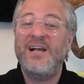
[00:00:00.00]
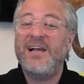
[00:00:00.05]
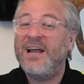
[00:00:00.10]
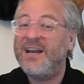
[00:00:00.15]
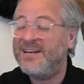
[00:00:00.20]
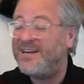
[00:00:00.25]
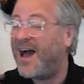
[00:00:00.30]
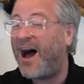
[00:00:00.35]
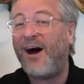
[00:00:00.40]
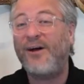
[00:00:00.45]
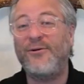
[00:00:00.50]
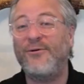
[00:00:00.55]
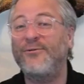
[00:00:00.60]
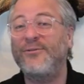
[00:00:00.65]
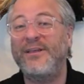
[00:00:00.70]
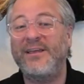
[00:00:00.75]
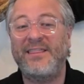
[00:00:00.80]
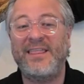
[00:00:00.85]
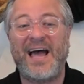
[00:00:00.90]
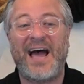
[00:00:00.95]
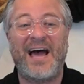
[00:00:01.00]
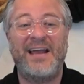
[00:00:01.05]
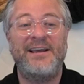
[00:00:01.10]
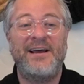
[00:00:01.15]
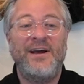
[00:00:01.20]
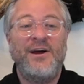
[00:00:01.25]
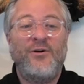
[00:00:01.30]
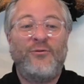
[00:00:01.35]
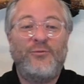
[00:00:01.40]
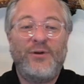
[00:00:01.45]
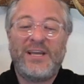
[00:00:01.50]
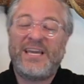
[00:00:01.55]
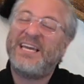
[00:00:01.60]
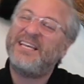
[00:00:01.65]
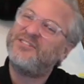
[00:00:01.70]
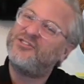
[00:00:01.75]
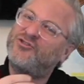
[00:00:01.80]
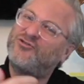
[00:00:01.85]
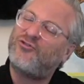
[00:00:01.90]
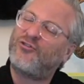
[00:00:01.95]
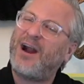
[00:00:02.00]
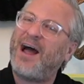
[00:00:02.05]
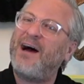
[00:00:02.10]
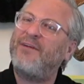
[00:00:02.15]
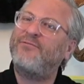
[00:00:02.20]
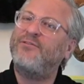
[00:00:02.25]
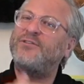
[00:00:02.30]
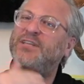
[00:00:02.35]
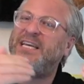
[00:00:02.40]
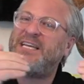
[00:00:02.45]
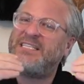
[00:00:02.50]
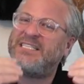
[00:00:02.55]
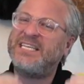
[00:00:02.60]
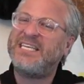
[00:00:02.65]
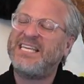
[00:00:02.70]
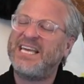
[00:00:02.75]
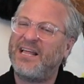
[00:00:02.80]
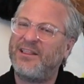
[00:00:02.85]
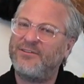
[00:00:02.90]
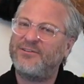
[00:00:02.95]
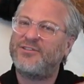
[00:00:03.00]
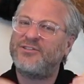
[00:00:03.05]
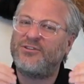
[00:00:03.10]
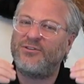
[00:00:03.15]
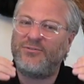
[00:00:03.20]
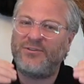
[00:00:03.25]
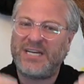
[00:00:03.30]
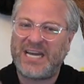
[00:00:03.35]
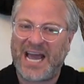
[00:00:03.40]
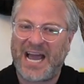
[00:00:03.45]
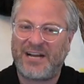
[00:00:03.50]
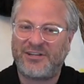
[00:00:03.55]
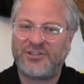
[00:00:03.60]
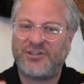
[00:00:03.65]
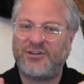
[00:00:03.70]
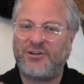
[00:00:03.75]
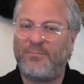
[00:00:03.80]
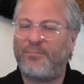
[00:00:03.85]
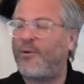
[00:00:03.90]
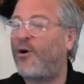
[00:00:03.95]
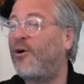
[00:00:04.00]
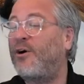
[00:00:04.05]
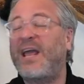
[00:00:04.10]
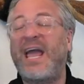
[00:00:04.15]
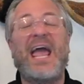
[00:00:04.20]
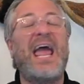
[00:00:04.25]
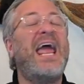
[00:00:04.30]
And not only that, Rick has traveled into Yellowstone National Park